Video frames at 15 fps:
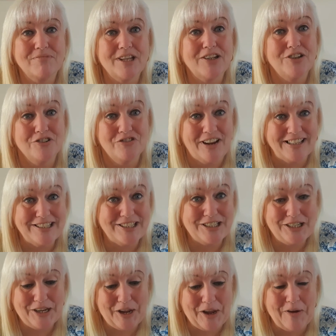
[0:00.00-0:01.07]
congrats to
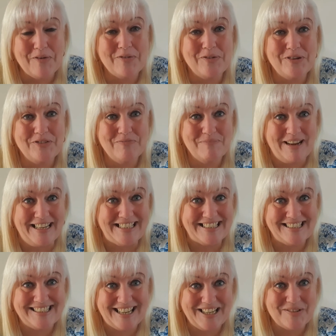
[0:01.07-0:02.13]
you. You've made it
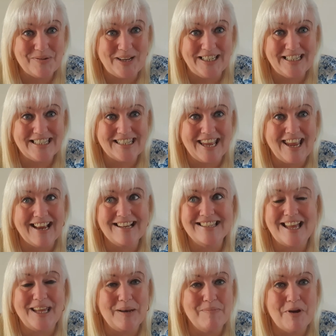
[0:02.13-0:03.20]
to day 26
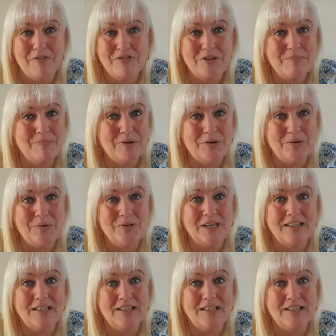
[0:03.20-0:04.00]
and I'm over the moon,